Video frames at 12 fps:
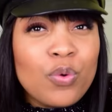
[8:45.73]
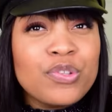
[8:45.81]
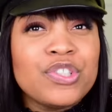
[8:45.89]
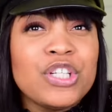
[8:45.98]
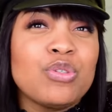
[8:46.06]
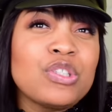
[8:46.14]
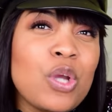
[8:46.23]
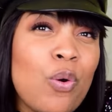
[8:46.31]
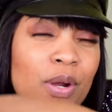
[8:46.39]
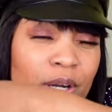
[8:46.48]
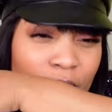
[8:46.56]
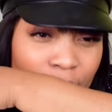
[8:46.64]
citrus
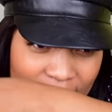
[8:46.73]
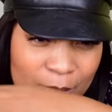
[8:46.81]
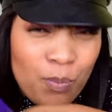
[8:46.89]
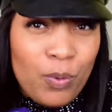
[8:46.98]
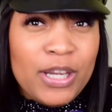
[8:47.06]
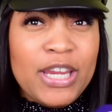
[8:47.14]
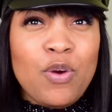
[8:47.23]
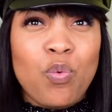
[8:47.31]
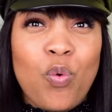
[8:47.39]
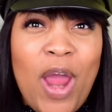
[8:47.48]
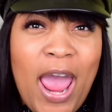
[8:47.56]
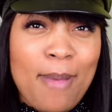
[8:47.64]
coconut. It really
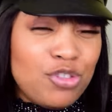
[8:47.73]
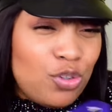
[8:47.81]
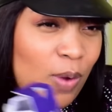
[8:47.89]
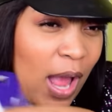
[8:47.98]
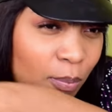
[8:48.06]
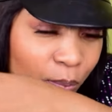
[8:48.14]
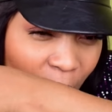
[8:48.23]
grabs you. I